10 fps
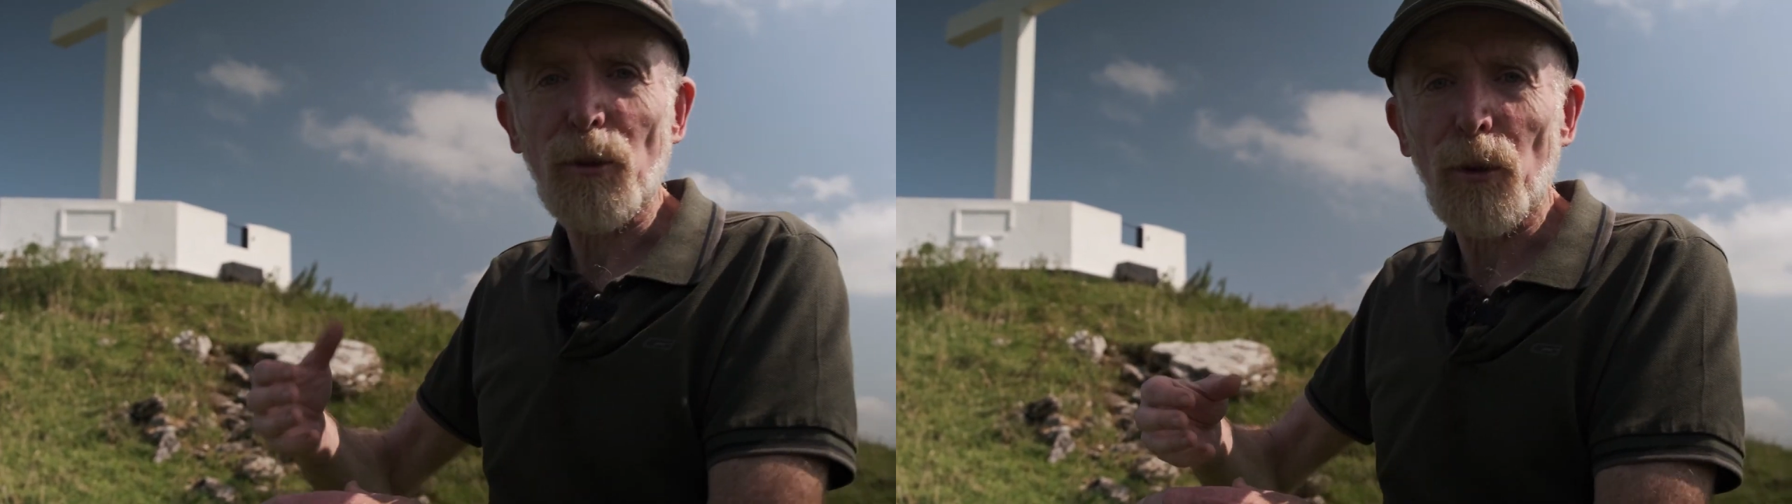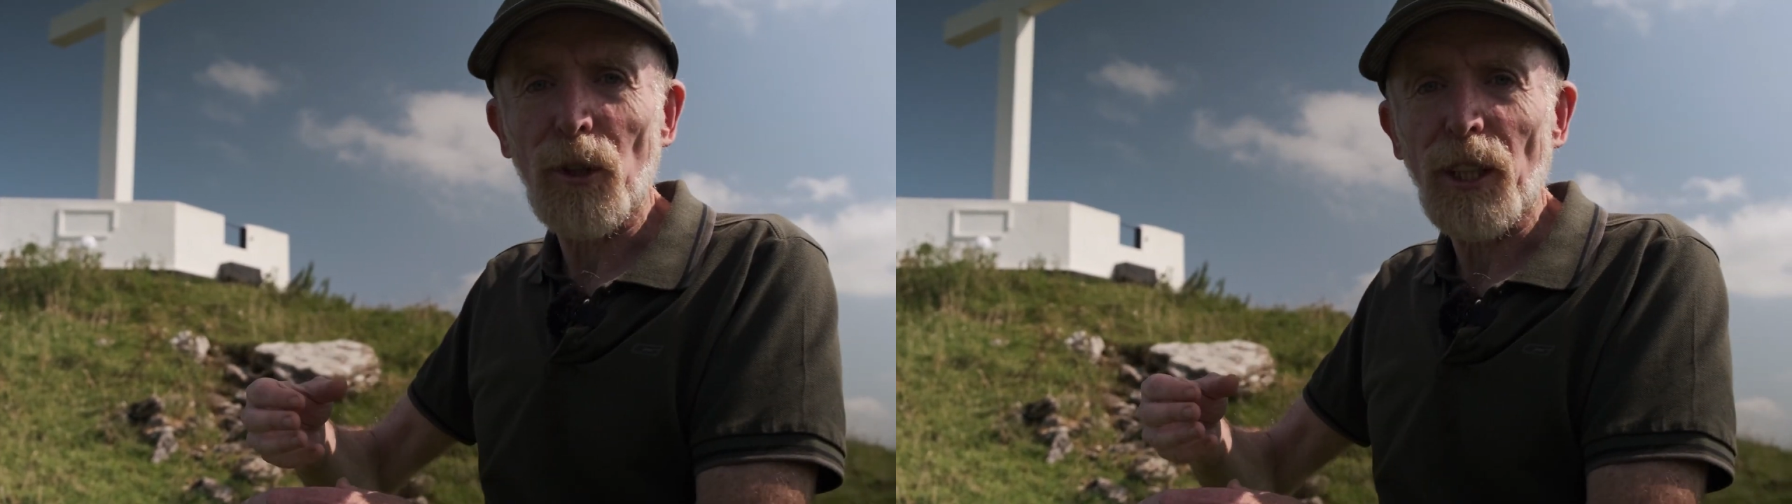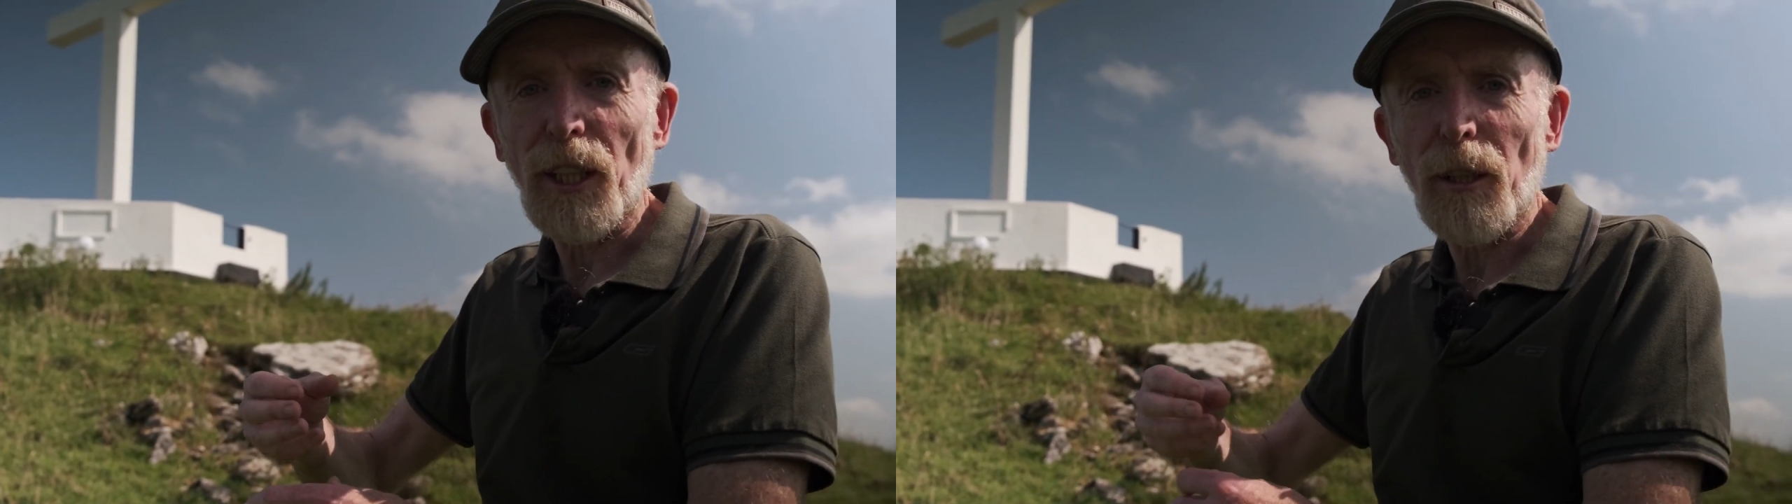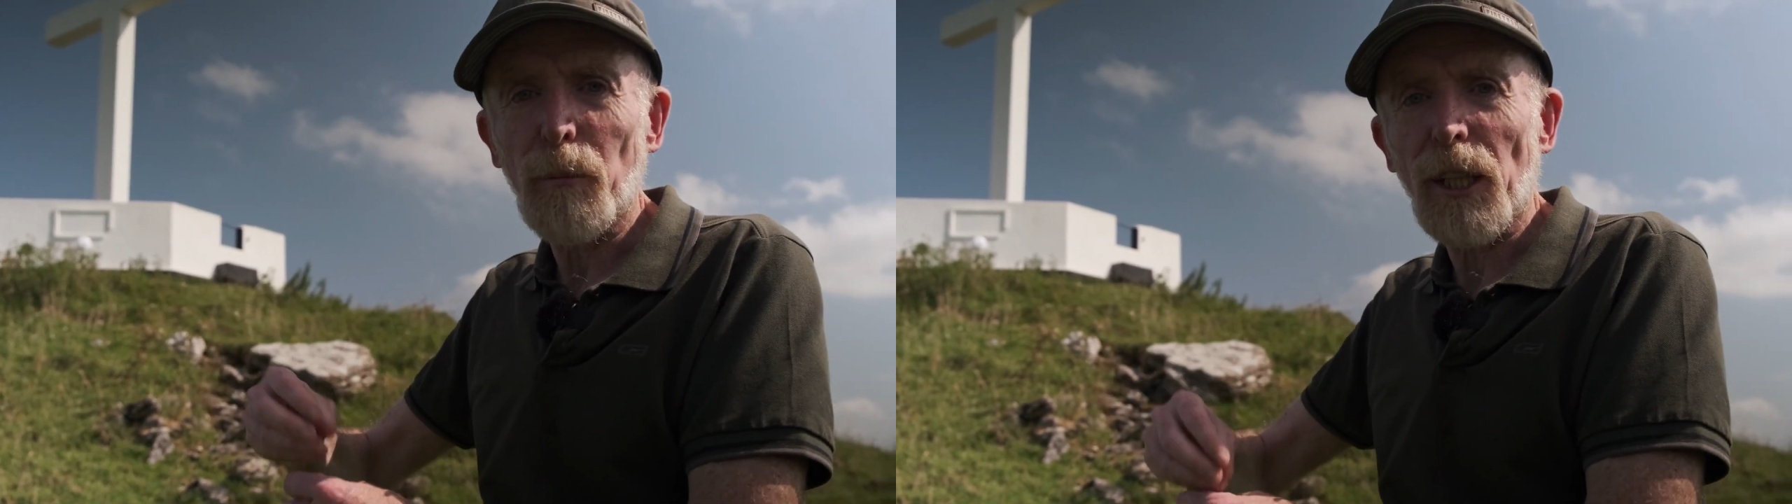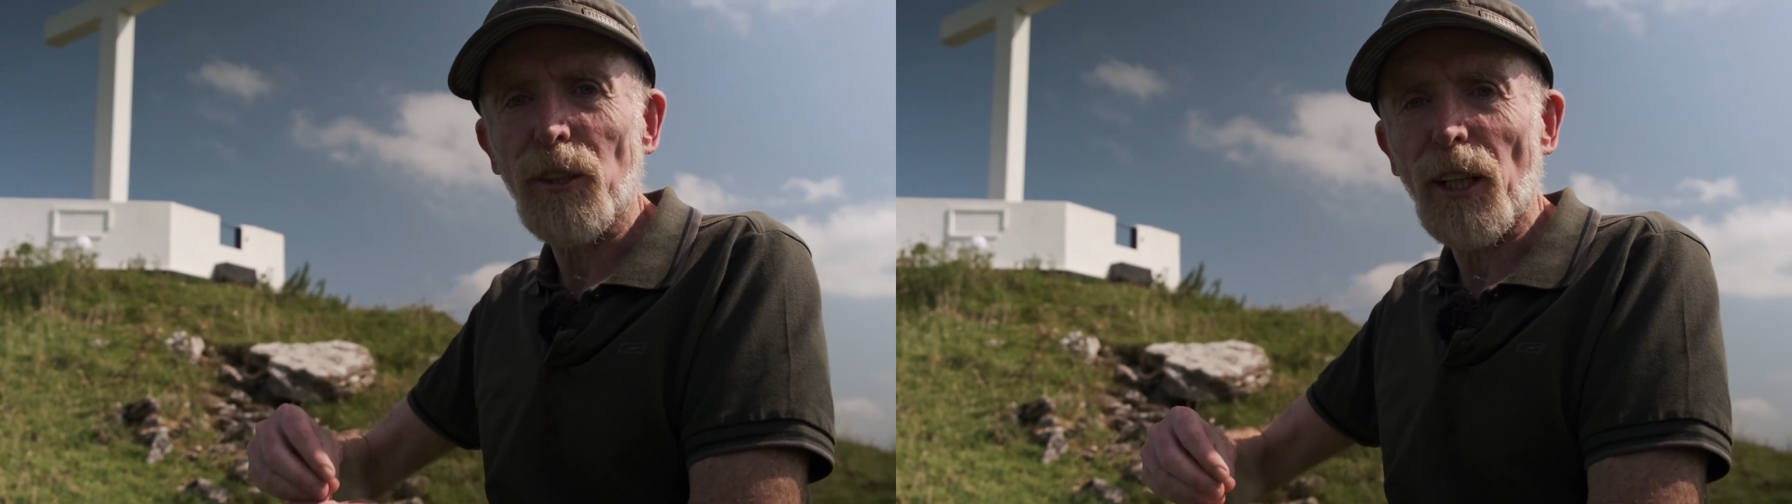mundi, a
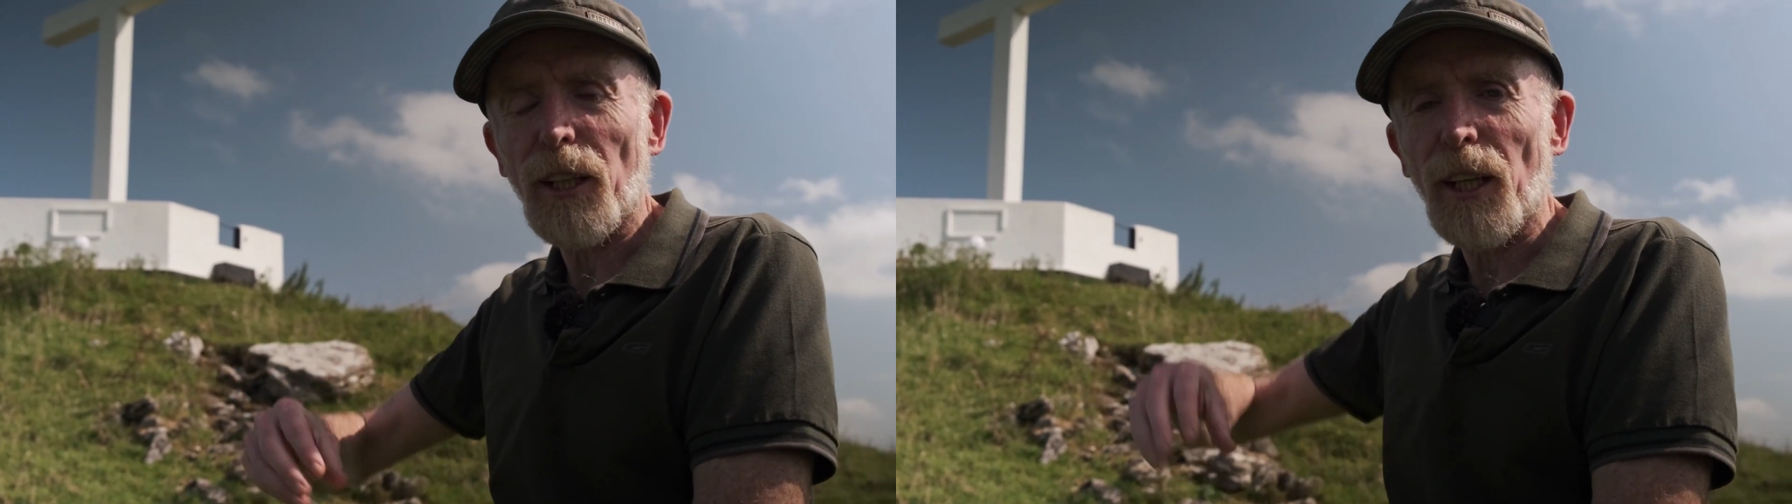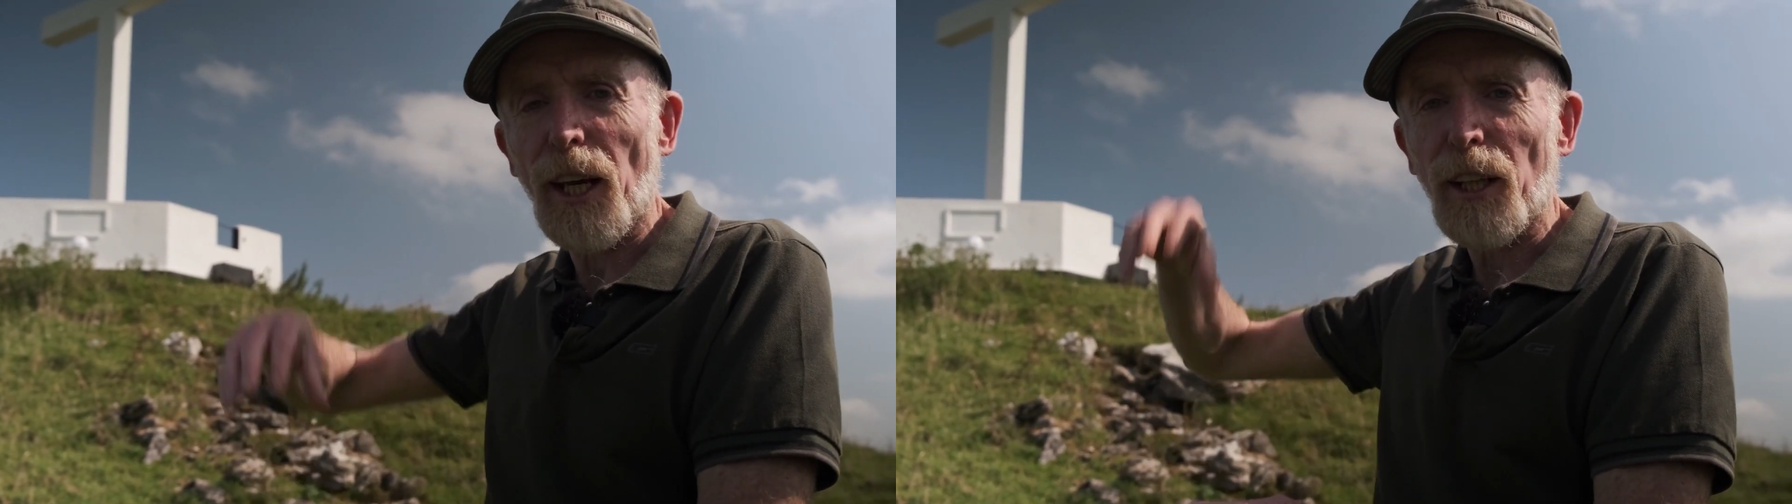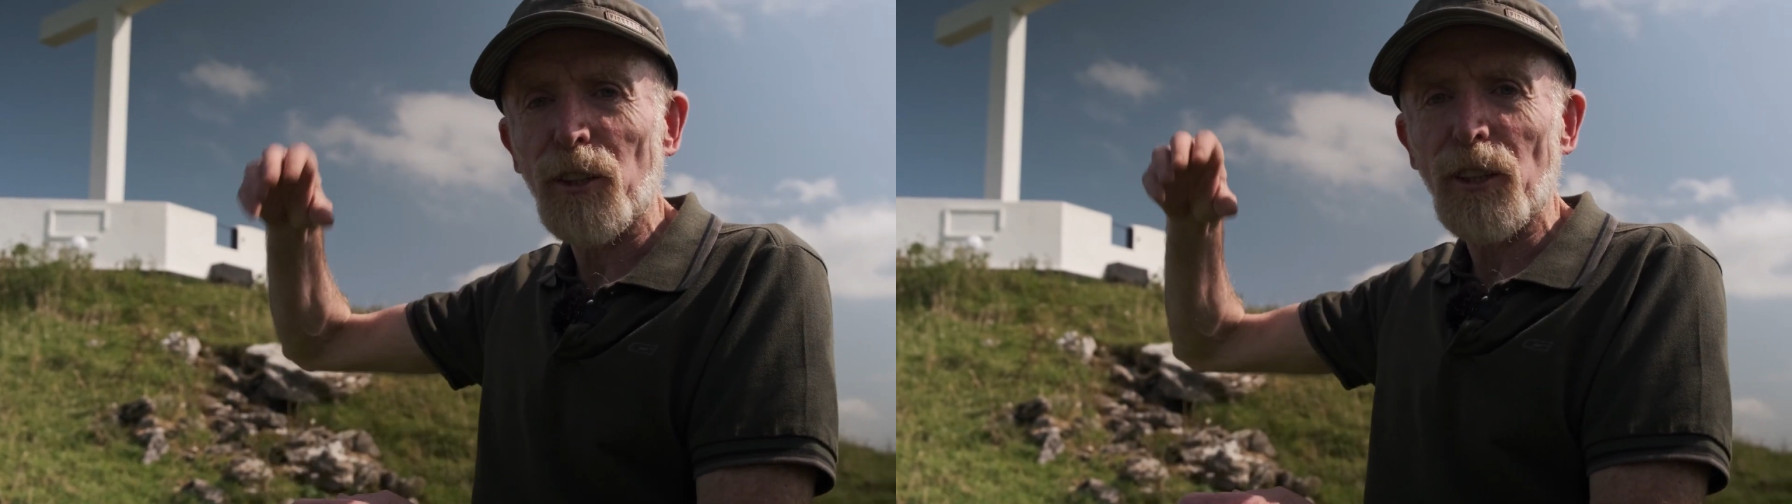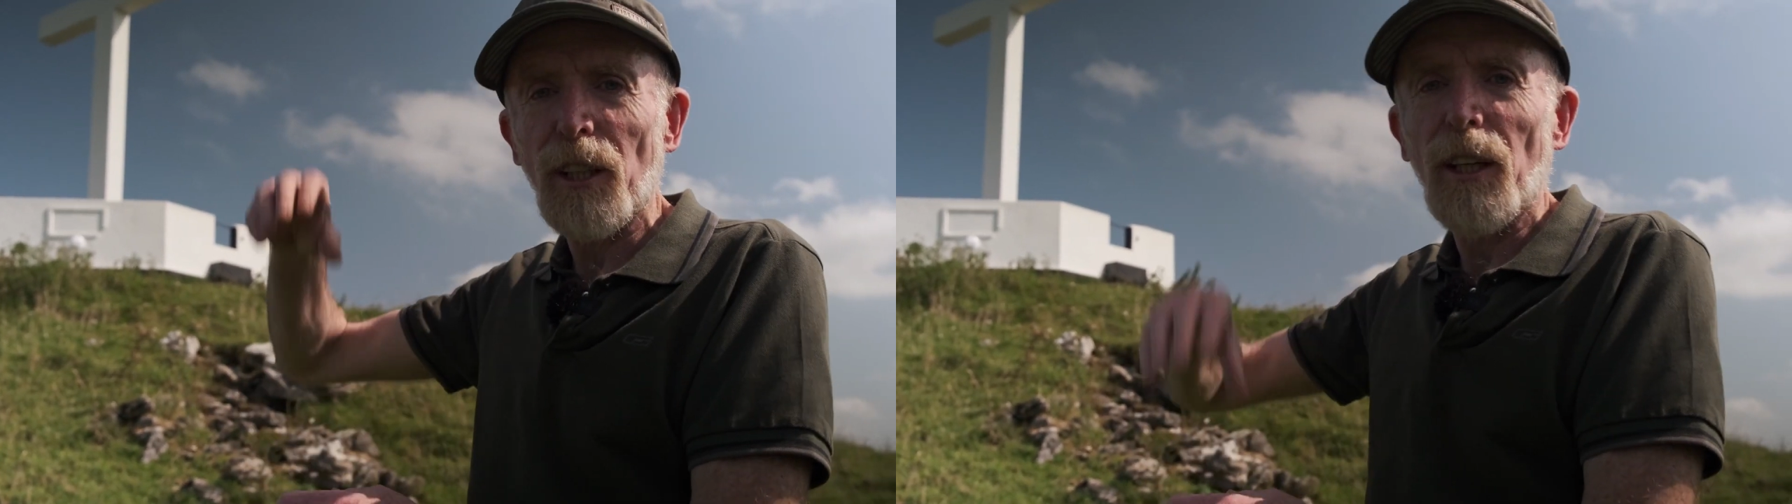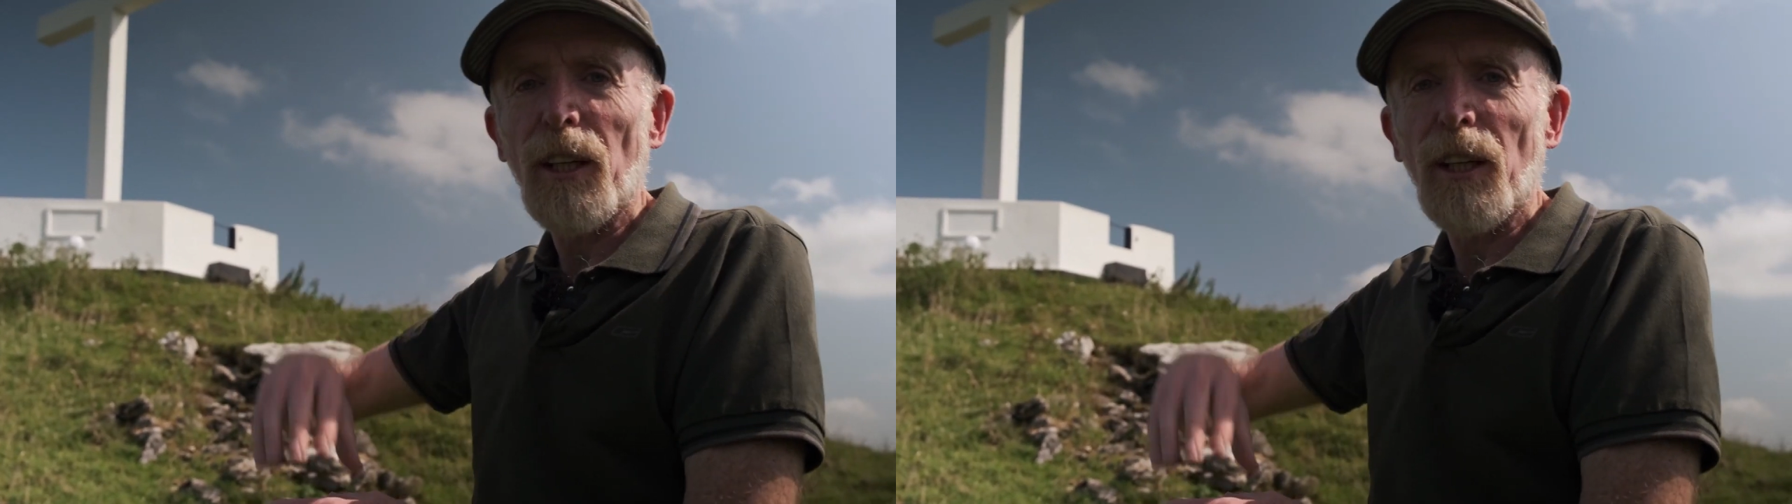place that connects